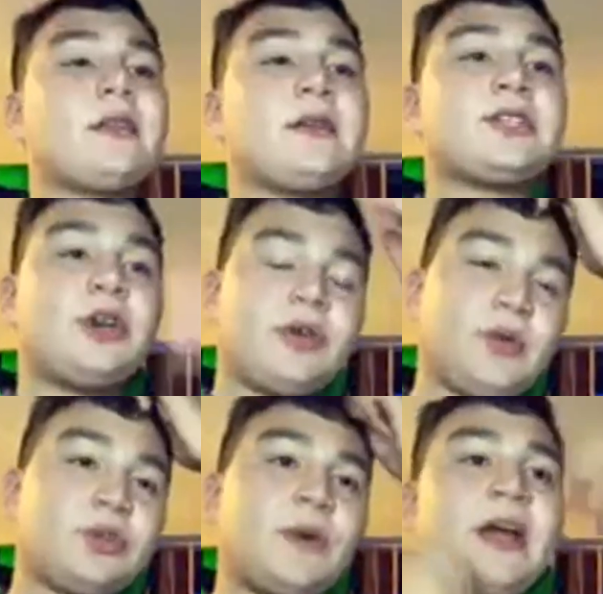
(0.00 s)
So he
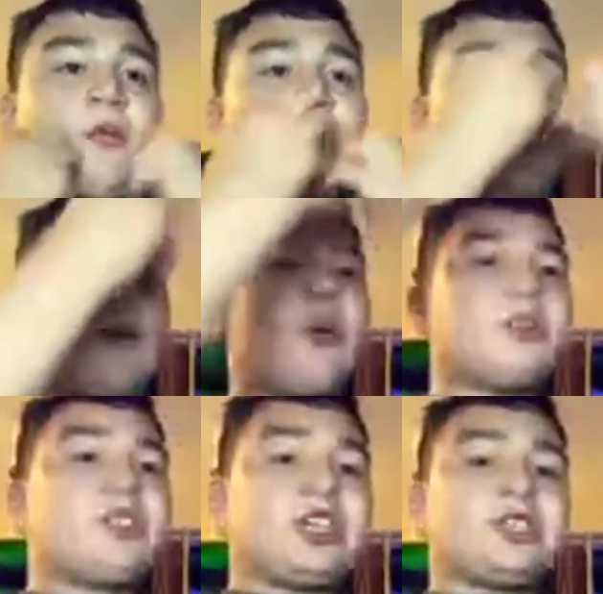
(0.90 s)
was wearing one of
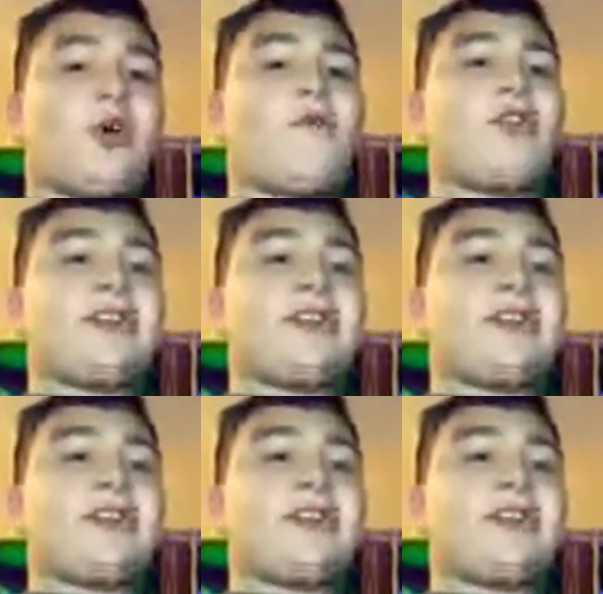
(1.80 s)
those just over his